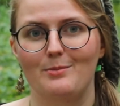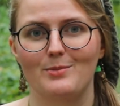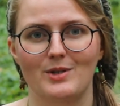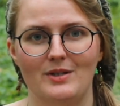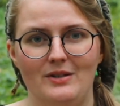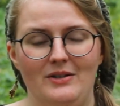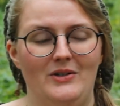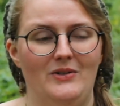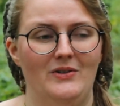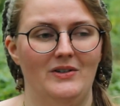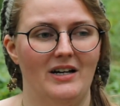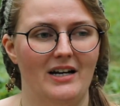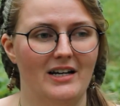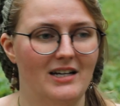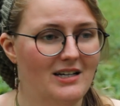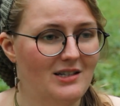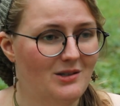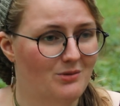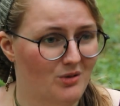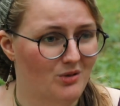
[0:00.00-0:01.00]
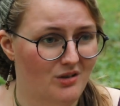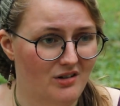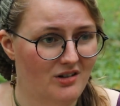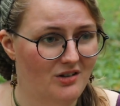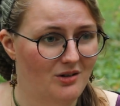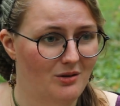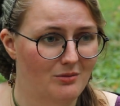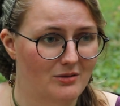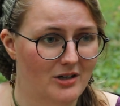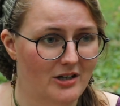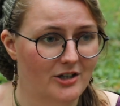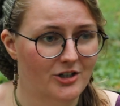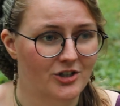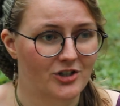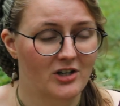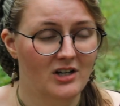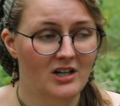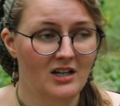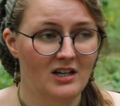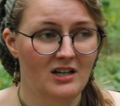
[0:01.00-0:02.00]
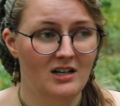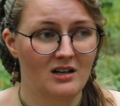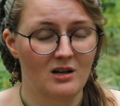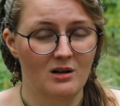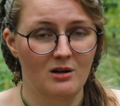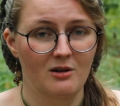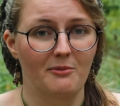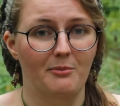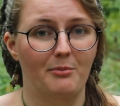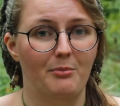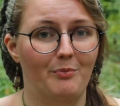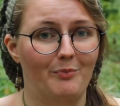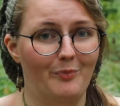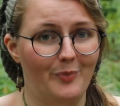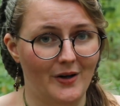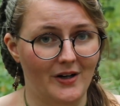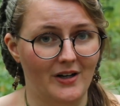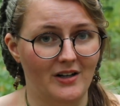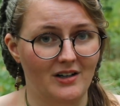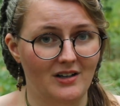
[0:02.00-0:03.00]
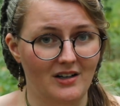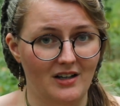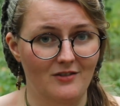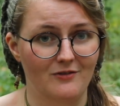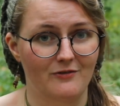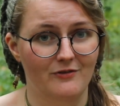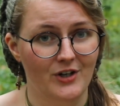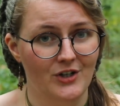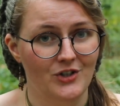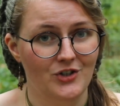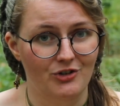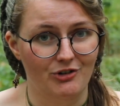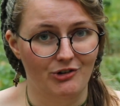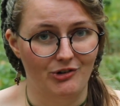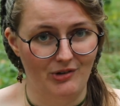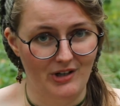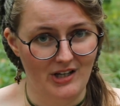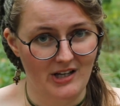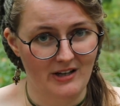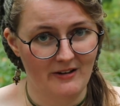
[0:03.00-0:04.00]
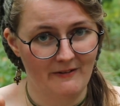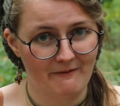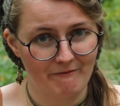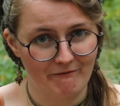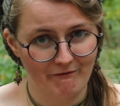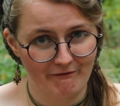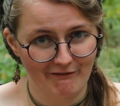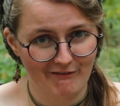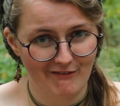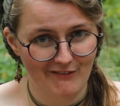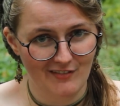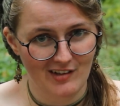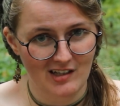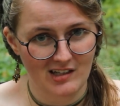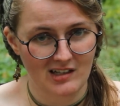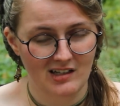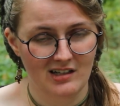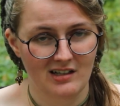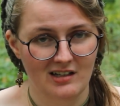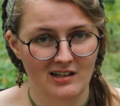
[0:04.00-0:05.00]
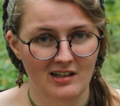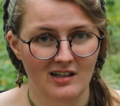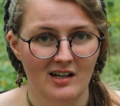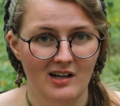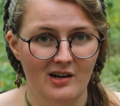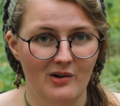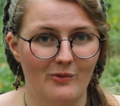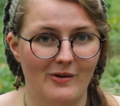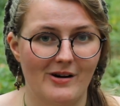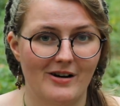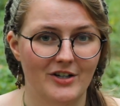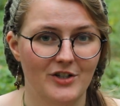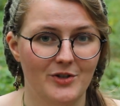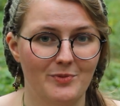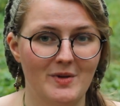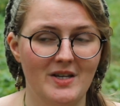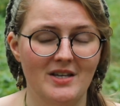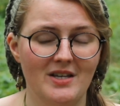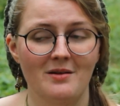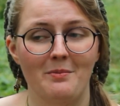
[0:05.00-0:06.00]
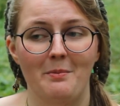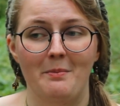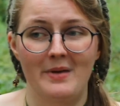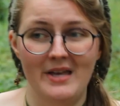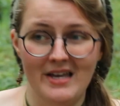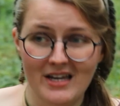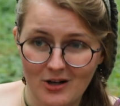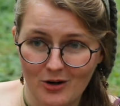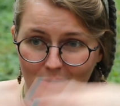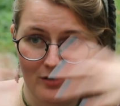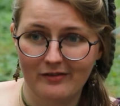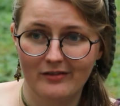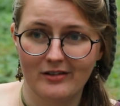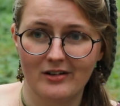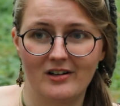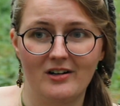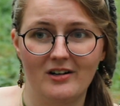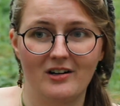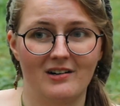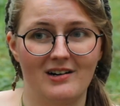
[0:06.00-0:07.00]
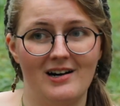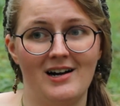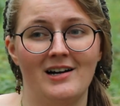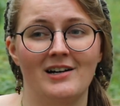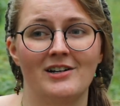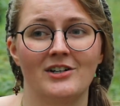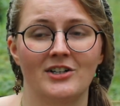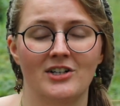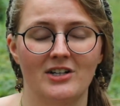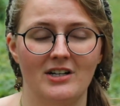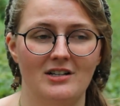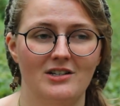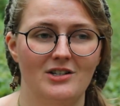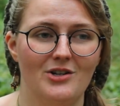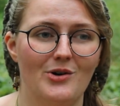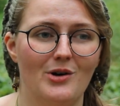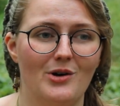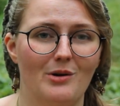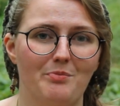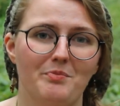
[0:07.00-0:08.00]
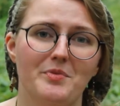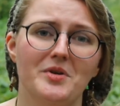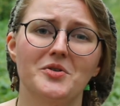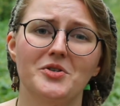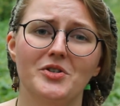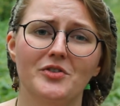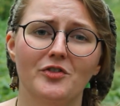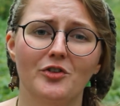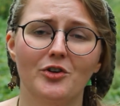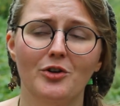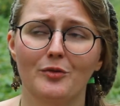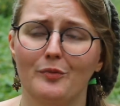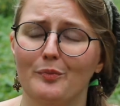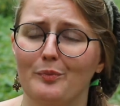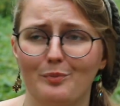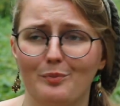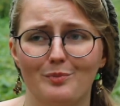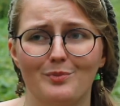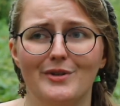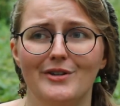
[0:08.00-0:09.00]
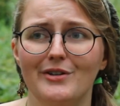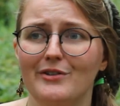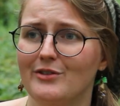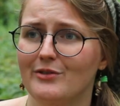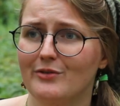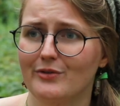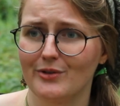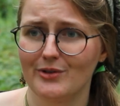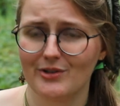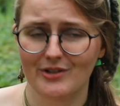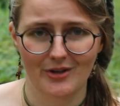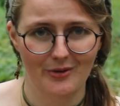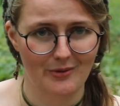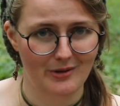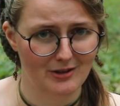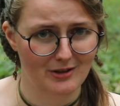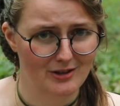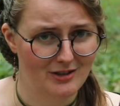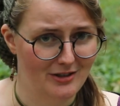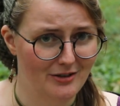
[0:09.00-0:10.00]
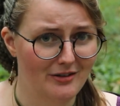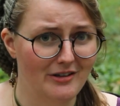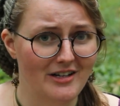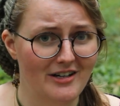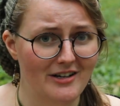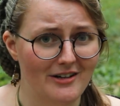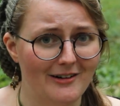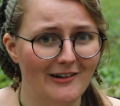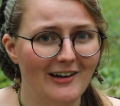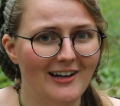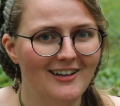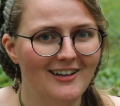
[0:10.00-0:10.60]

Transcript: so I guess we're in no rush. But eventually, watch me make over a garage into a beautiful, beautiful sewing studio,